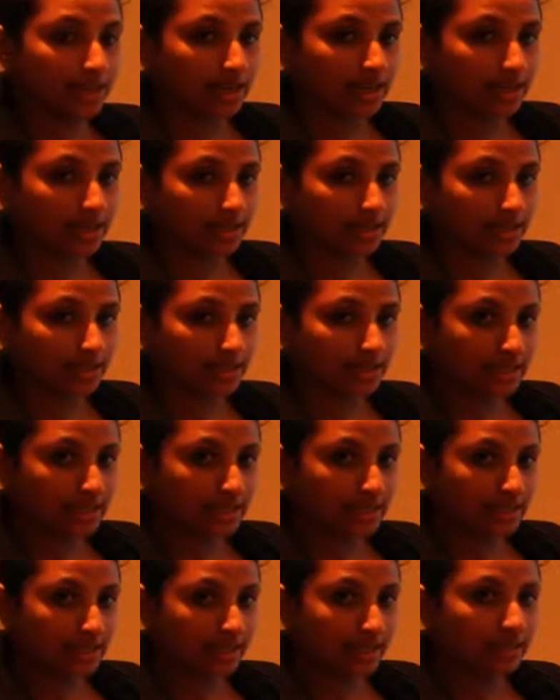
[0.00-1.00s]
chance and
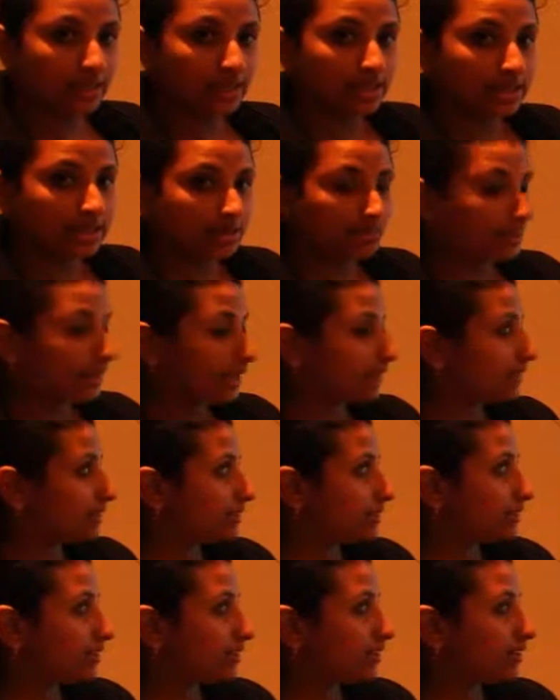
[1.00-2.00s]
data, space,
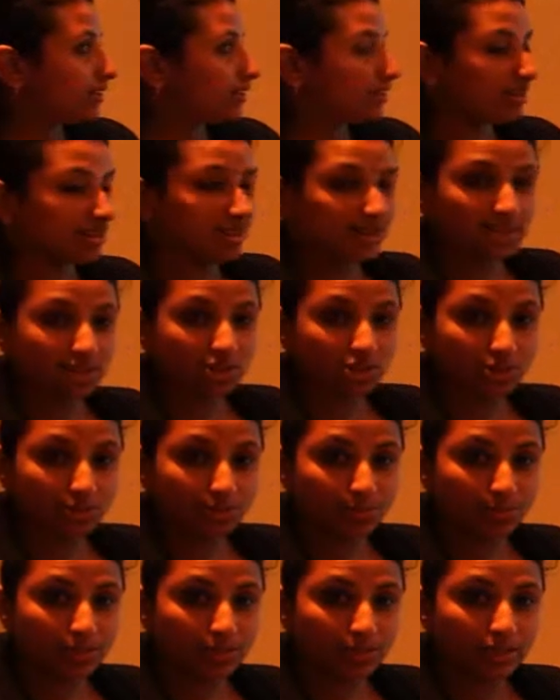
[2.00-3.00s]

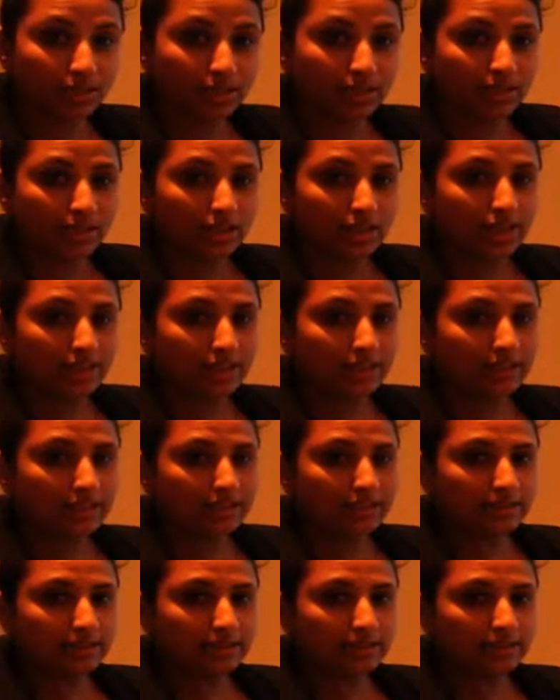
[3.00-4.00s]
algebra,
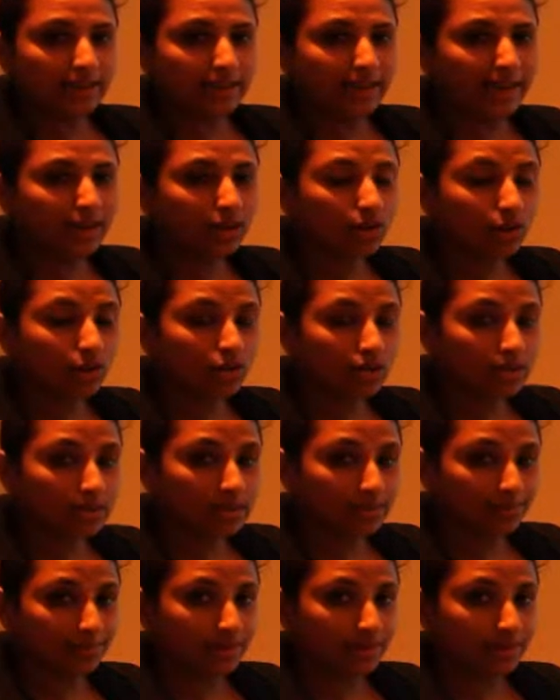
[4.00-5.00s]
and the main
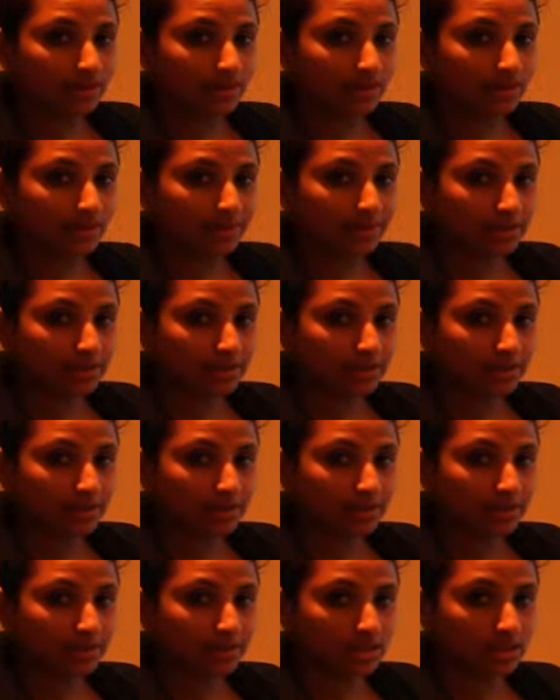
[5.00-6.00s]
concept that underpins the
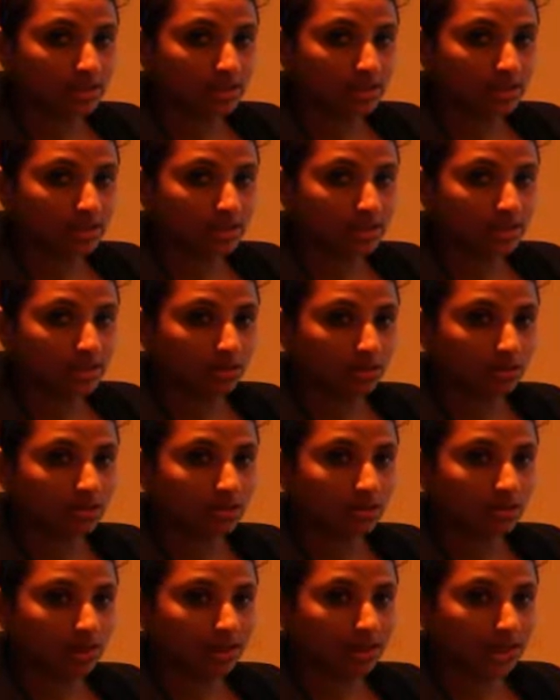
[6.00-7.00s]
investigation include
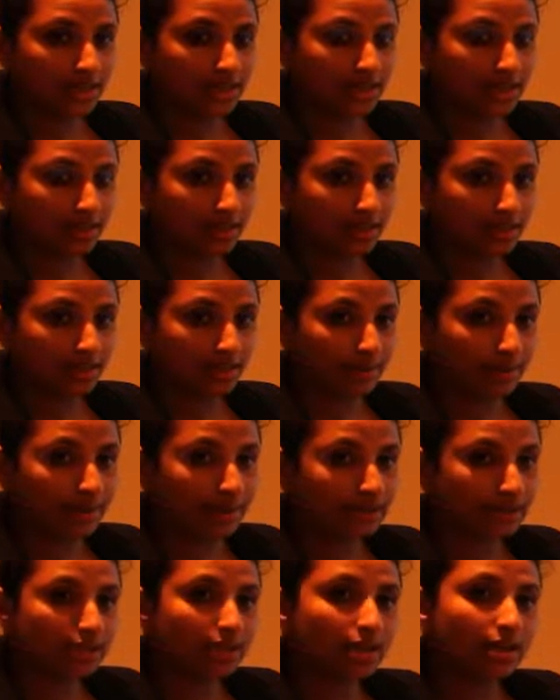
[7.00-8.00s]
financial
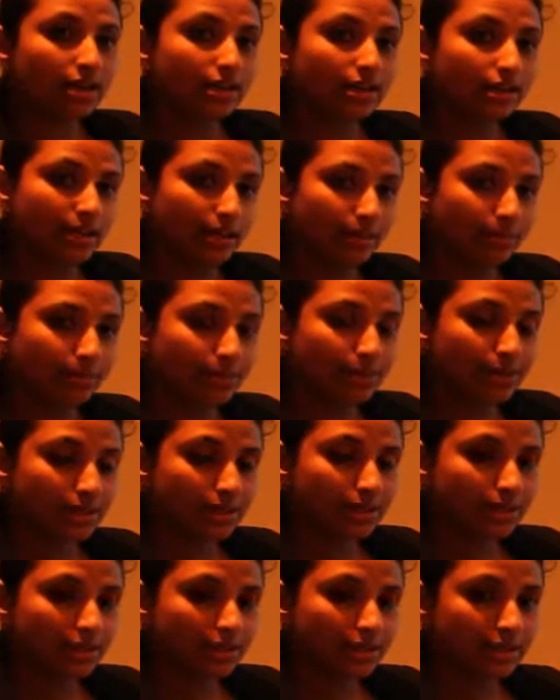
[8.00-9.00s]
mathematics,
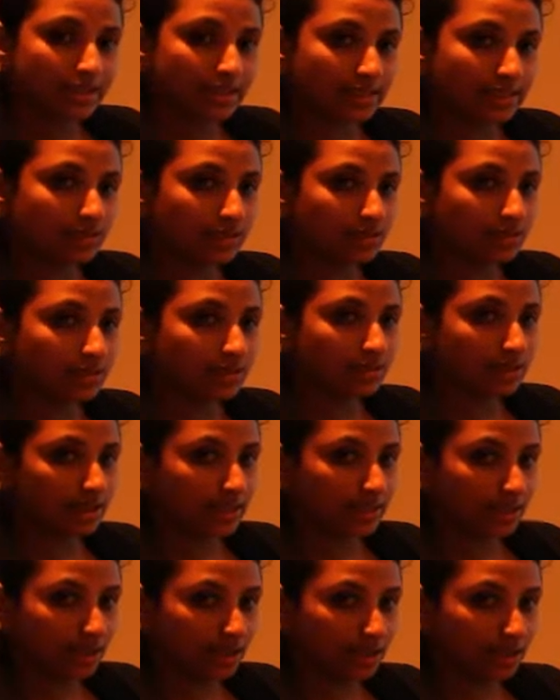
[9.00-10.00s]
numbers, decimals,
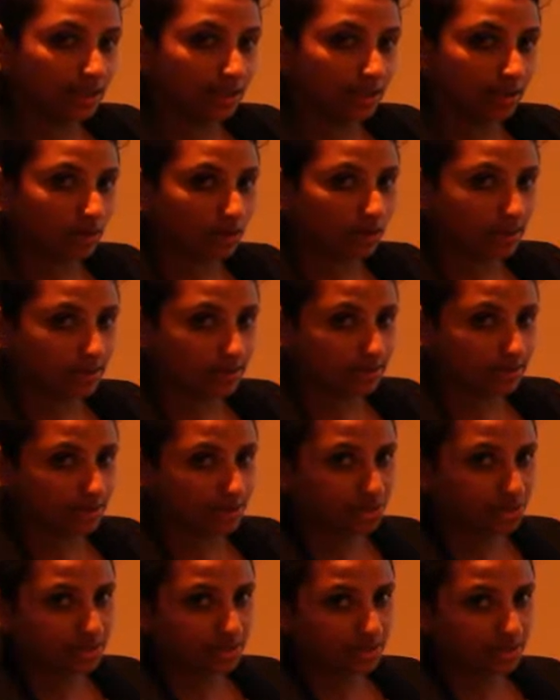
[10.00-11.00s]
collection and
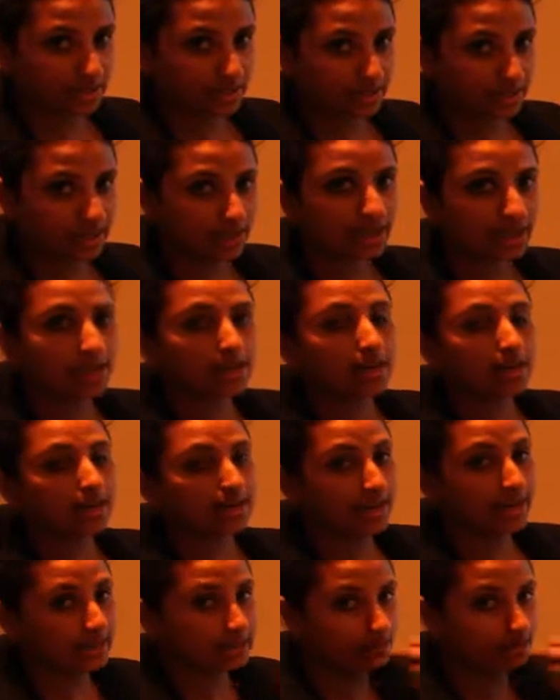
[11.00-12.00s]
organization of data,
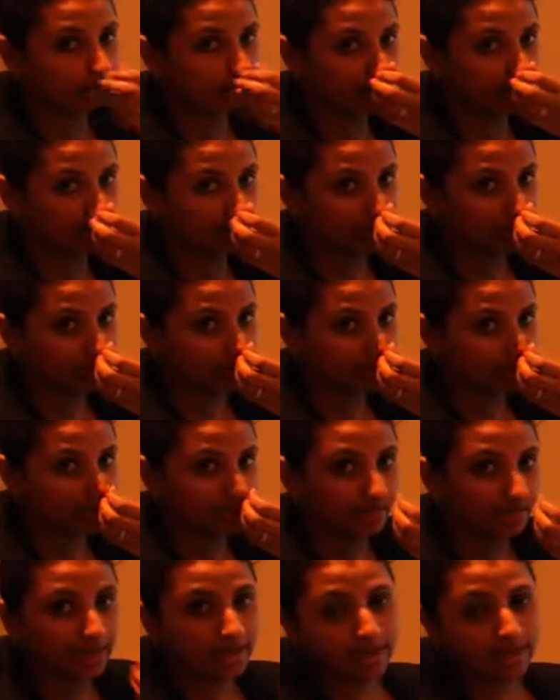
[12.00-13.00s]
classification
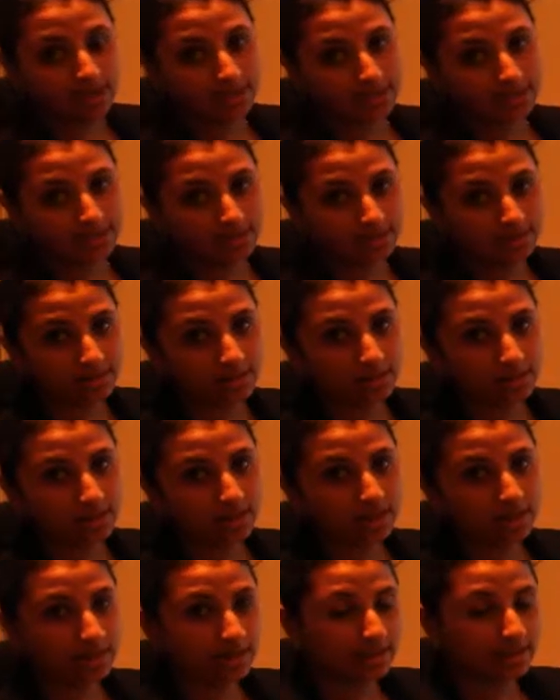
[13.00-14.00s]
and
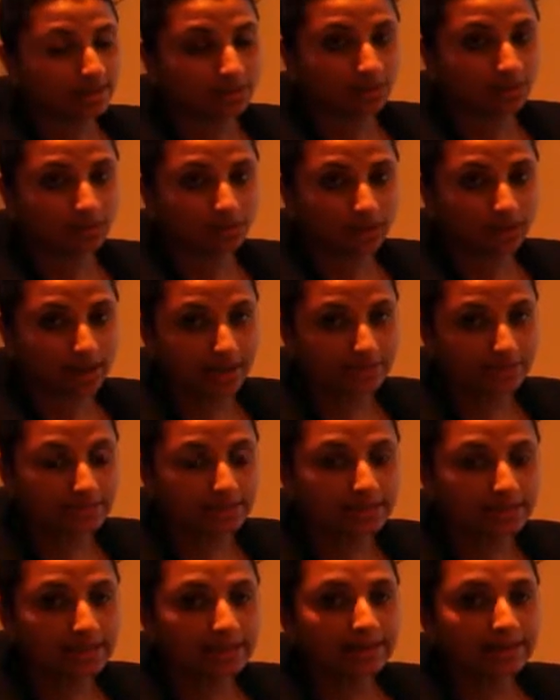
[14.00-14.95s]
analyzing of graphs.